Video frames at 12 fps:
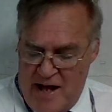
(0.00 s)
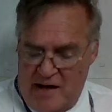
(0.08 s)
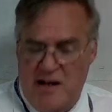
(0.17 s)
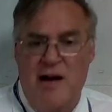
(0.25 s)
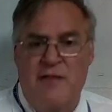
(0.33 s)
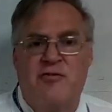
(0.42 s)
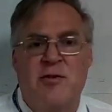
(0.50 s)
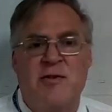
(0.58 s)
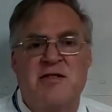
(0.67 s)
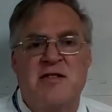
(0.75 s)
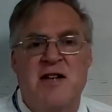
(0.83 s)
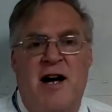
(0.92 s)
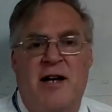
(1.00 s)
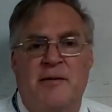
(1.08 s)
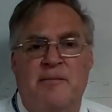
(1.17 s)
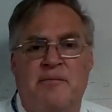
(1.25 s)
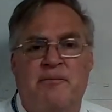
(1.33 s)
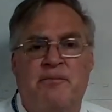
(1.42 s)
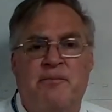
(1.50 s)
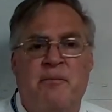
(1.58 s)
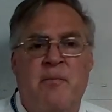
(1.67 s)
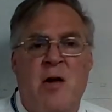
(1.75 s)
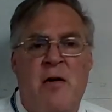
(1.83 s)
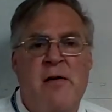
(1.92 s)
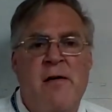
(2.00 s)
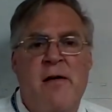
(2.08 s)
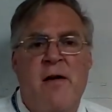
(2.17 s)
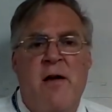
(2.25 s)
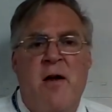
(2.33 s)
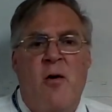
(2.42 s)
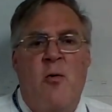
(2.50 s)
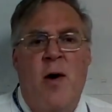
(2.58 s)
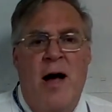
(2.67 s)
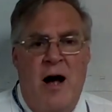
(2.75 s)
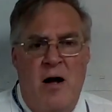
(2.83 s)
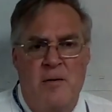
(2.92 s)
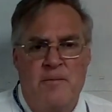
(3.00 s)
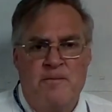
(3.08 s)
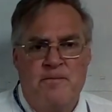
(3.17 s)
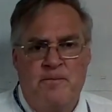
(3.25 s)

not come from the sun? Well,